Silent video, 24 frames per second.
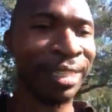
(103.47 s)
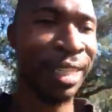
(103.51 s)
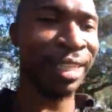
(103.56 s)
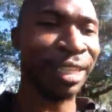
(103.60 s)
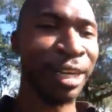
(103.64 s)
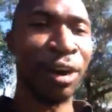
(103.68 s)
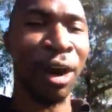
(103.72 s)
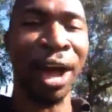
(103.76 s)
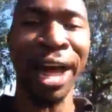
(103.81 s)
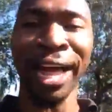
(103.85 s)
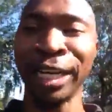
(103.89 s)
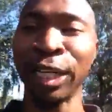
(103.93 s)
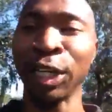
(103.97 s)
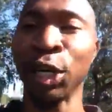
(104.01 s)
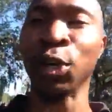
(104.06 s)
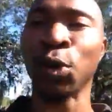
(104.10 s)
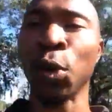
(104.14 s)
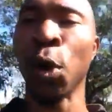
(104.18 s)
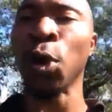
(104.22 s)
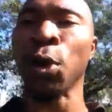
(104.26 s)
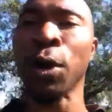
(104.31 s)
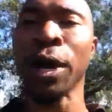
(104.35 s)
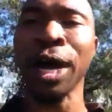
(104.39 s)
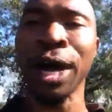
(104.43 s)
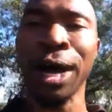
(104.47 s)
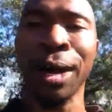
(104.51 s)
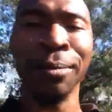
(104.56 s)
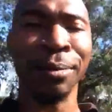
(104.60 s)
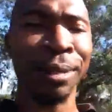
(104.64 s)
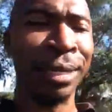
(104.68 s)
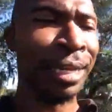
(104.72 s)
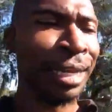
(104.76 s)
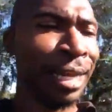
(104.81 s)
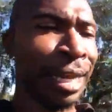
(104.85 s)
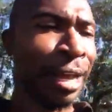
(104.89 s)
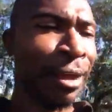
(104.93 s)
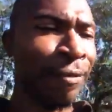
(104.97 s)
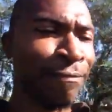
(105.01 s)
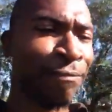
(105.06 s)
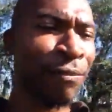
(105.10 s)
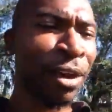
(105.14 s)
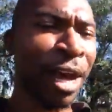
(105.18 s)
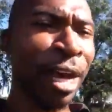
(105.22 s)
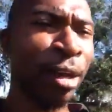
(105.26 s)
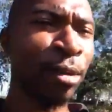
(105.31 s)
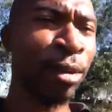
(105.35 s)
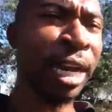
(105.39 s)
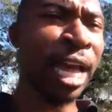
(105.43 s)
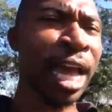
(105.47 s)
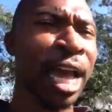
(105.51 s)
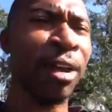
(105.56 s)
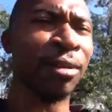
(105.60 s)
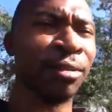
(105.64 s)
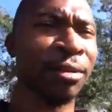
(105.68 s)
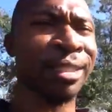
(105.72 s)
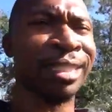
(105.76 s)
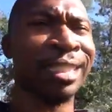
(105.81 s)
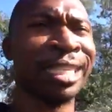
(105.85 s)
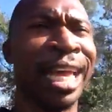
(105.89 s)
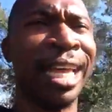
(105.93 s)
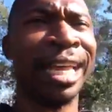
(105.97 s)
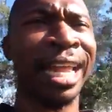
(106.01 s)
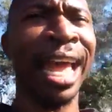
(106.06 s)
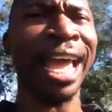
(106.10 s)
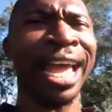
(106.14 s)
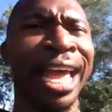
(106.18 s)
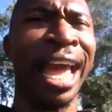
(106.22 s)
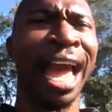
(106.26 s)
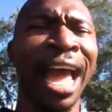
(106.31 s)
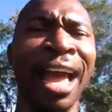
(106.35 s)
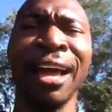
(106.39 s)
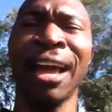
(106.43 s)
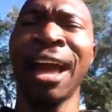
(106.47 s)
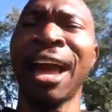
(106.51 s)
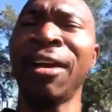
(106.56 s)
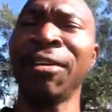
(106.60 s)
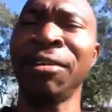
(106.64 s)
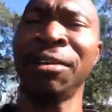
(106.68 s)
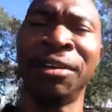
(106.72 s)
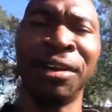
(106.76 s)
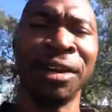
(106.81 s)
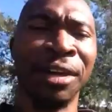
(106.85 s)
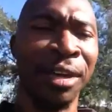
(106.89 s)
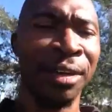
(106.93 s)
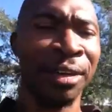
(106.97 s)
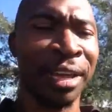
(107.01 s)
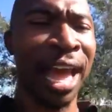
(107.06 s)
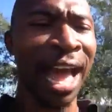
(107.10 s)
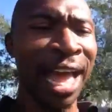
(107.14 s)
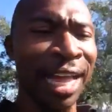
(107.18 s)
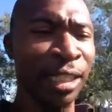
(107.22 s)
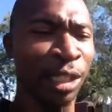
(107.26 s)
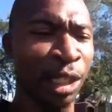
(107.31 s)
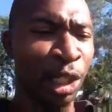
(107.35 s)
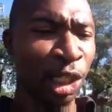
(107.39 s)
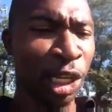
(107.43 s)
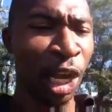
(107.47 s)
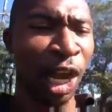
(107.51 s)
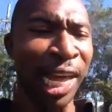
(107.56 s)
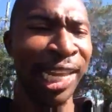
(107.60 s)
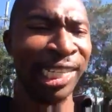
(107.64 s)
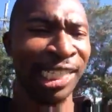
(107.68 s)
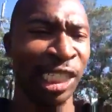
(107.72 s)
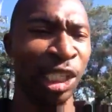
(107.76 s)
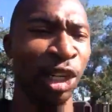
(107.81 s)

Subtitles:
you know, I had to grow up and found out, said, hey, God said